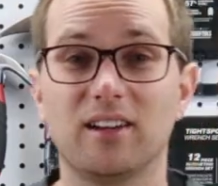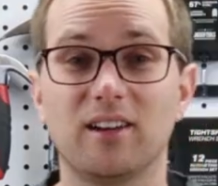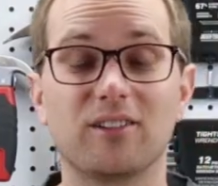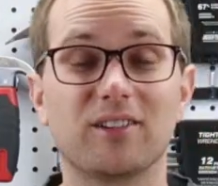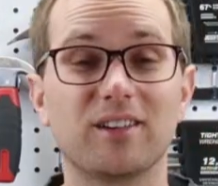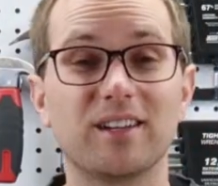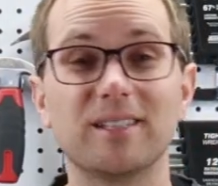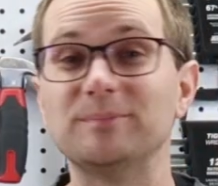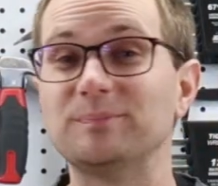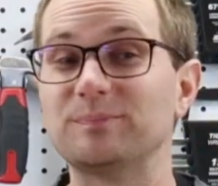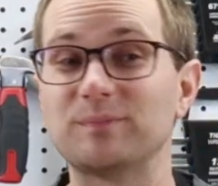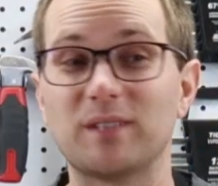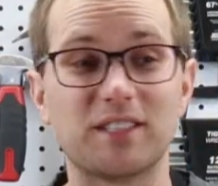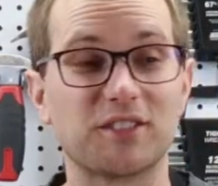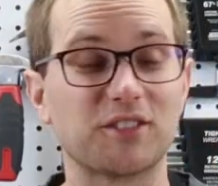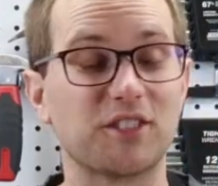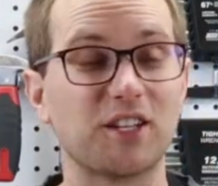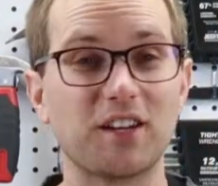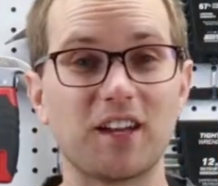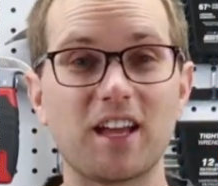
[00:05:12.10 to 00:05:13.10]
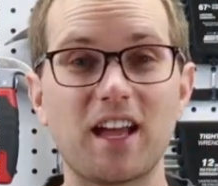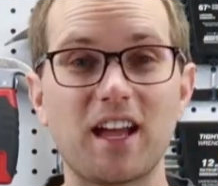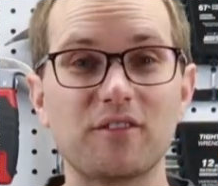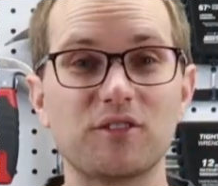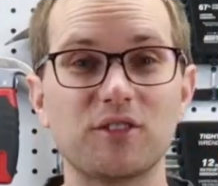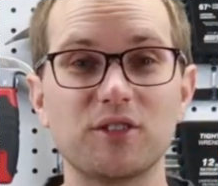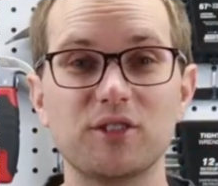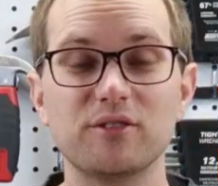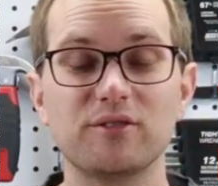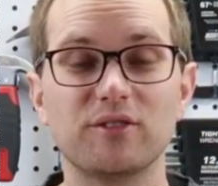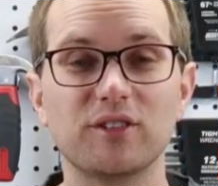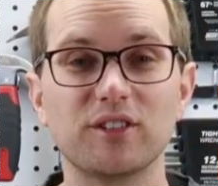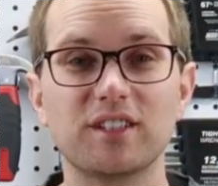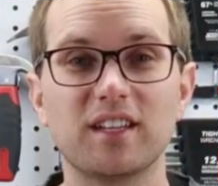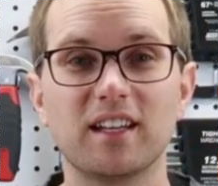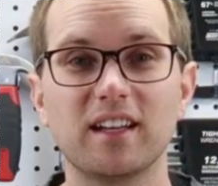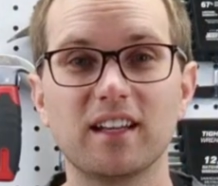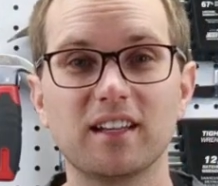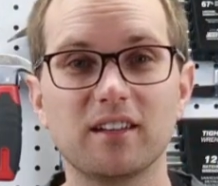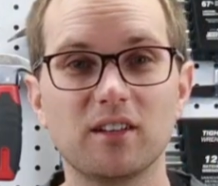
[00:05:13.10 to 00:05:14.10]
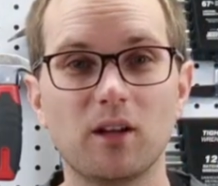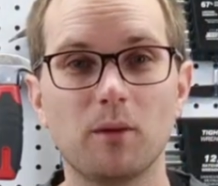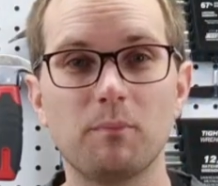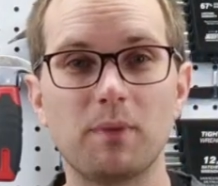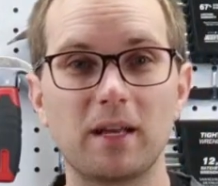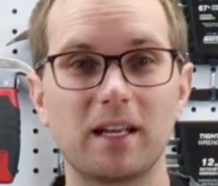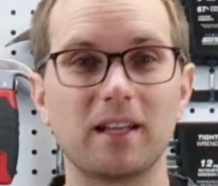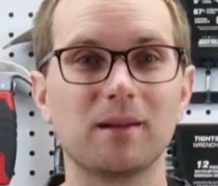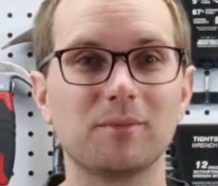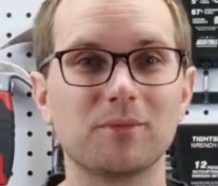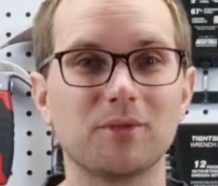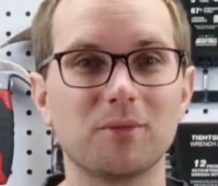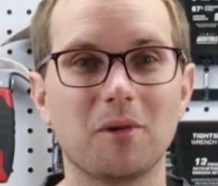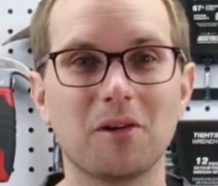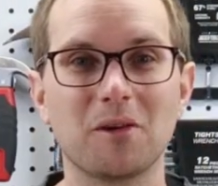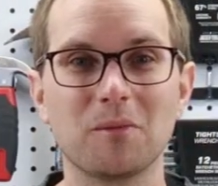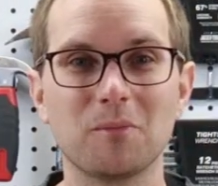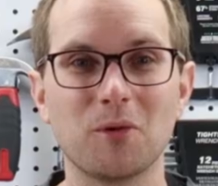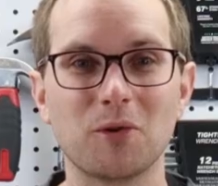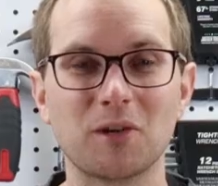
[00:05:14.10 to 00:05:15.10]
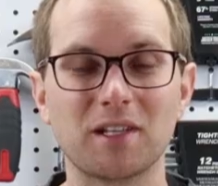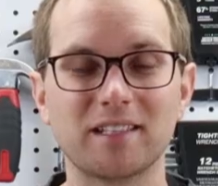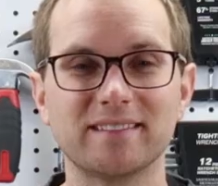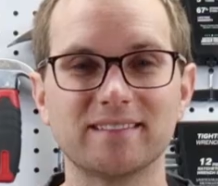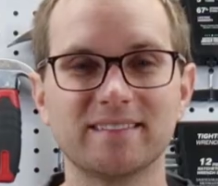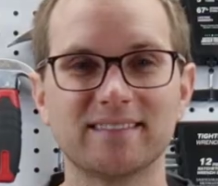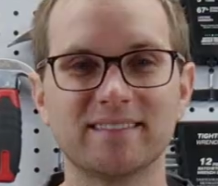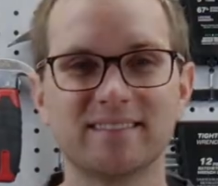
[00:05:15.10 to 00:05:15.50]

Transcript: Alright, that's gonna have to do for tonight. I'll pick it up tomorrow morning.